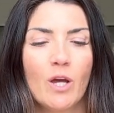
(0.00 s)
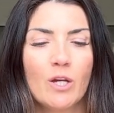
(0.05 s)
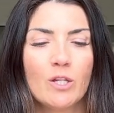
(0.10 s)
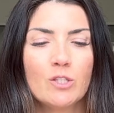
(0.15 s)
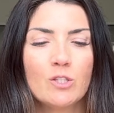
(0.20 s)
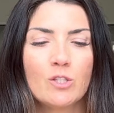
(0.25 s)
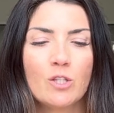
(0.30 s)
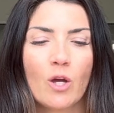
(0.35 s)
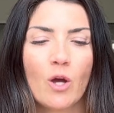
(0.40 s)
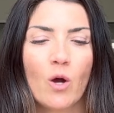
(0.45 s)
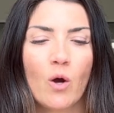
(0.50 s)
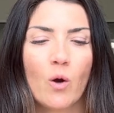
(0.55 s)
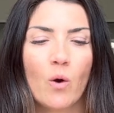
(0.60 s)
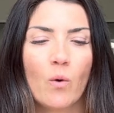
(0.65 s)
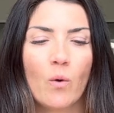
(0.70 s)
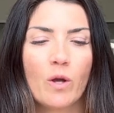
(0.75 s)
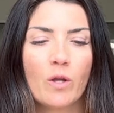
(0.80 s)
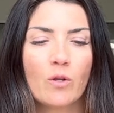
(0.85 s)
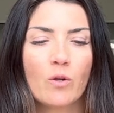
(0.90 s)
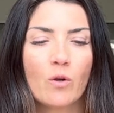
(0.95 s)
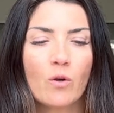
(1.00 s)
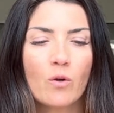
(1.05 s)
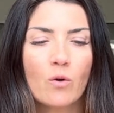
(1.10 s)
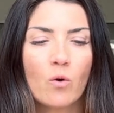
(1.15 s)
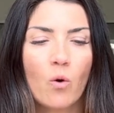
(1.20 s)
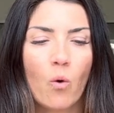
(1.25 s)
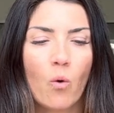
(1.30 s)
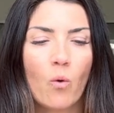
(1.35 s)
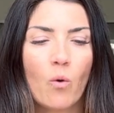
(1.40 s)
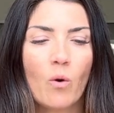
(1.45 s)
So your
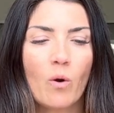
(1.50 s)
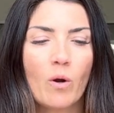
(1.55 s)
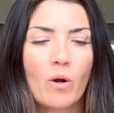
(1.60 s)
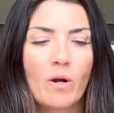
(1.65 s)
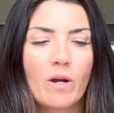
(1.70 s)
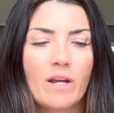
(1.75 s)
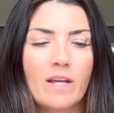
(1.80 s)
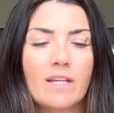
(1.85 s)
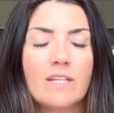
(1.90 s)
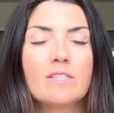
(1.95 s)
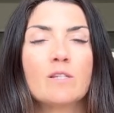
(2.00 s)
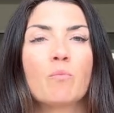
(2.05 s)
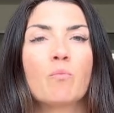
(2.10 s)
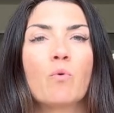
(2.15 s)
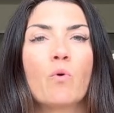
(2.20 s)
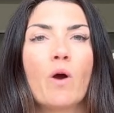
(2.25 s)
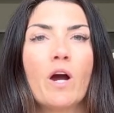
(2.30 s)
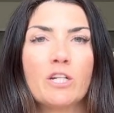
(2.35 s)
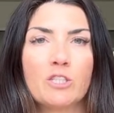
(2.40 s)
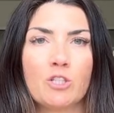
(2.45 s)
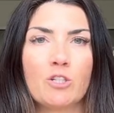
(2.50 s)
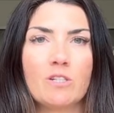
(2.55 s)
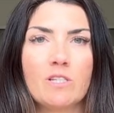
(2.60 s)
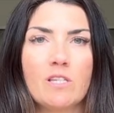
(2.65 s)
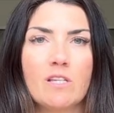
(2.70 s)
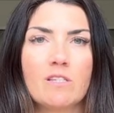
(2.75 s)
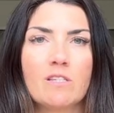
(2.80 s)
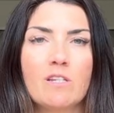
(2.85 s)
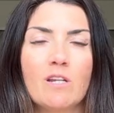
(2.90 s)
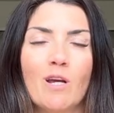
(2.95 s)
core is a pressure
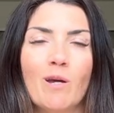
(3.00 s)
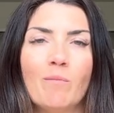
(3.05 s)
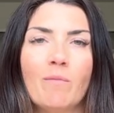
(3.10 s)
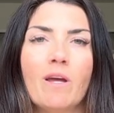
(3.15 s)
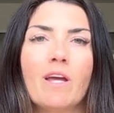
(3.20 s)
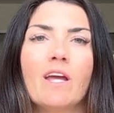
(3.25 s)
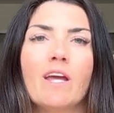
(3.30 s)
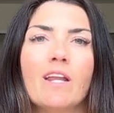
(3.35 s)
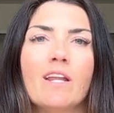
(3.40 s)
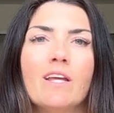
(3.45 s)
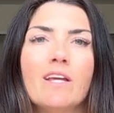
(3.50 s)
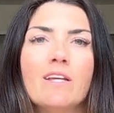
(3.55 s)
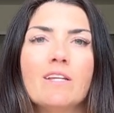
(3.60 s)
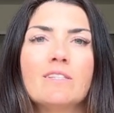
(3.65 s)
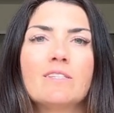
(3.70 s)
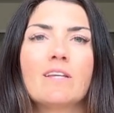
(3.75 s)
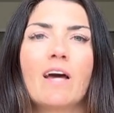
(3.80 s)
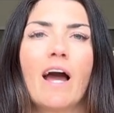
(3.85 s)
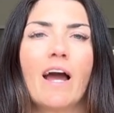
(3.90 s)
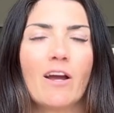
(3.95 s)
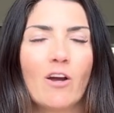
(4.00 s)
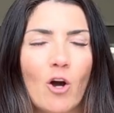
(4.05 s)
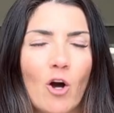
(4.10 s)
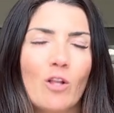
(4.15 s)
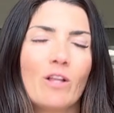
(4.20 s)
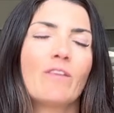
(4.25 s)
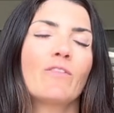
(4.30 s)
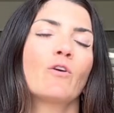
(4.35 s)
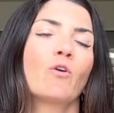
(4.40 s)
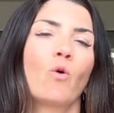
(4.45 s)
system. It is, I
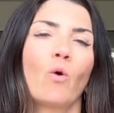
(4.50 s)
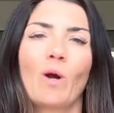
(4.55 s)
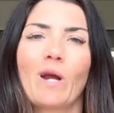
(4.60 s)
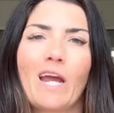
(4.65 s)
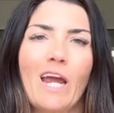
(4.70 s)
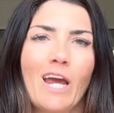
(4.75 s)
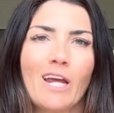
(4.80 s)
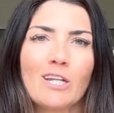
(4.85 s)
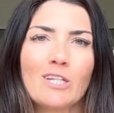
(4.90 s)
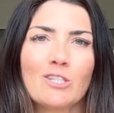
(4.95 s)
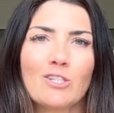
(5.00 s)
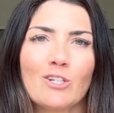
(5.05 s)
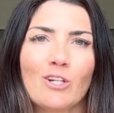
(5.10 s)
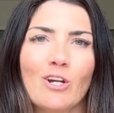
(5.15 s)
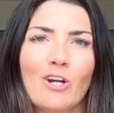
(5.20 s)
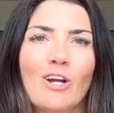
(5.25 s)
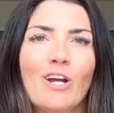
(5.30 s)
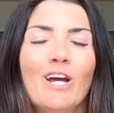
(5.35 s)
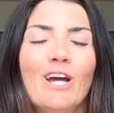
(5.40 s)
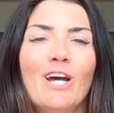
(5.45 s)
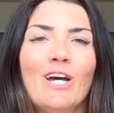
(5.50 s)
call it the core canister.